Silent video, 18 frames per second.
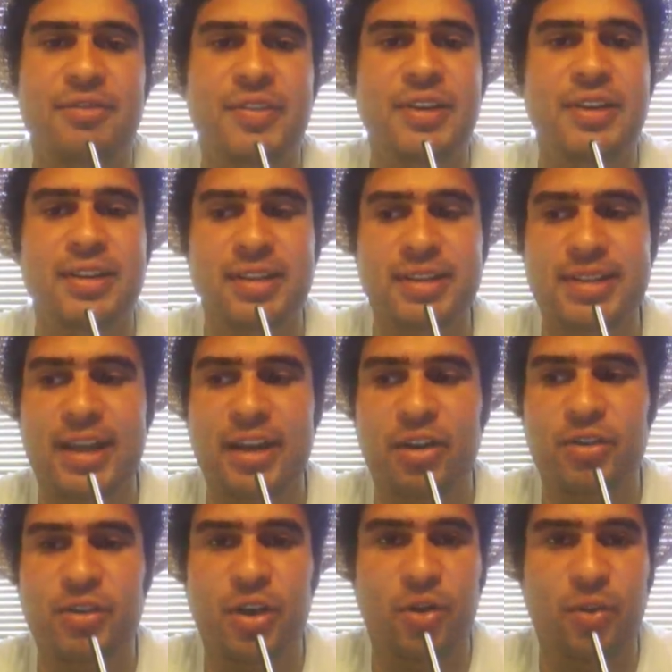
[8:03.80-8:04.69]
feels. They
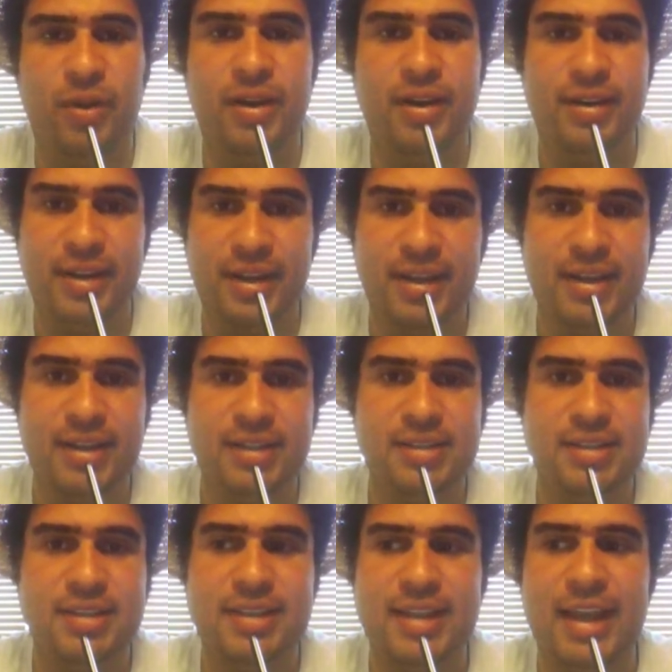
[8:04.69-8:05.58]
don't know what it
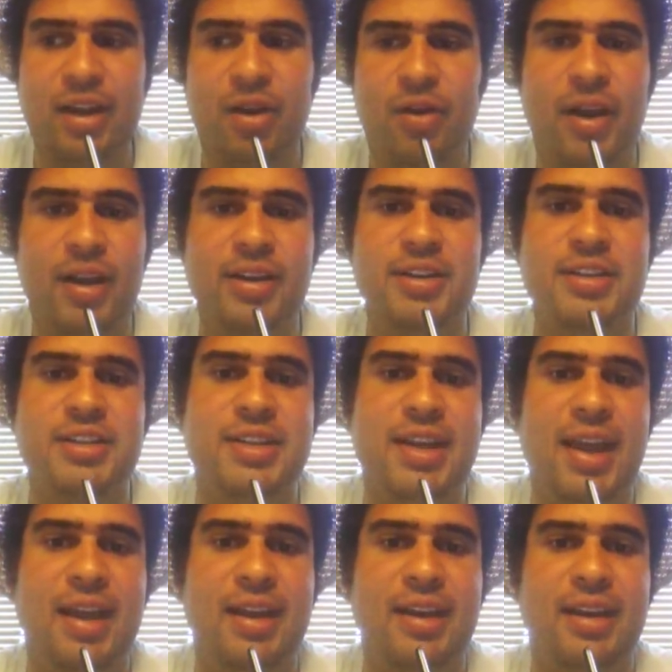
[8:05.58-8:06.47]
is. They don't
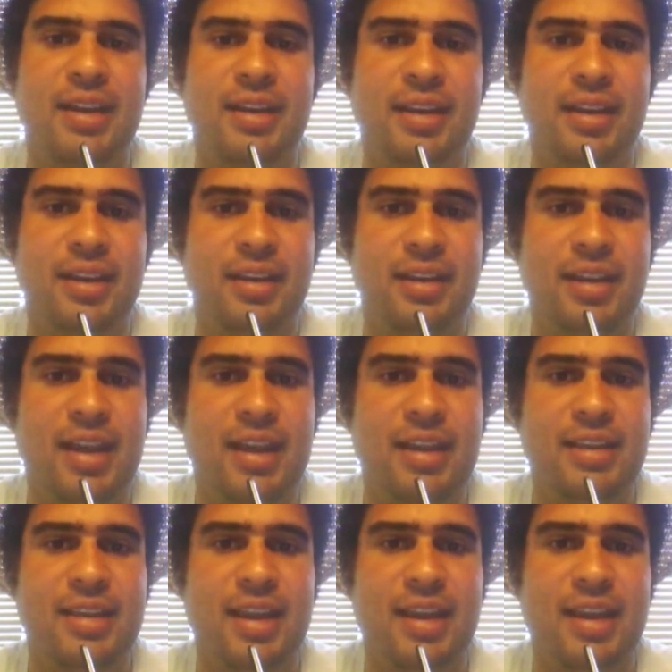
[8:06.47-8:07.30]
understand it, and